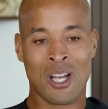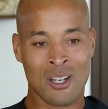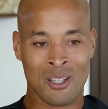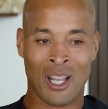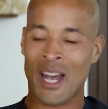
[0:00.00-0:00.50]
I'm
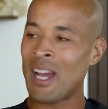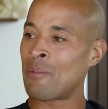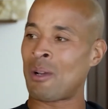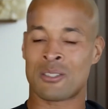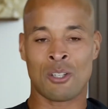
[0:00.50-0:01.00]
tired of
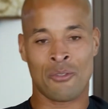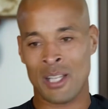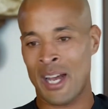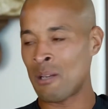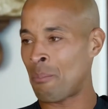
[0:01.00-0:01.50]
lying to
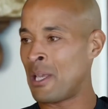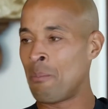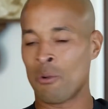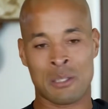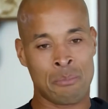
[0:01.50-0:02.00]
myself, lying to
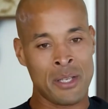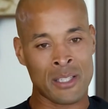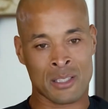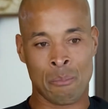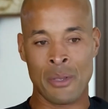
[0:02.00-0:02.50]
people, and just
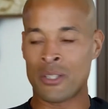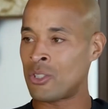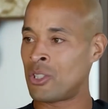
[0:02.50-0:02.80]
being some piece of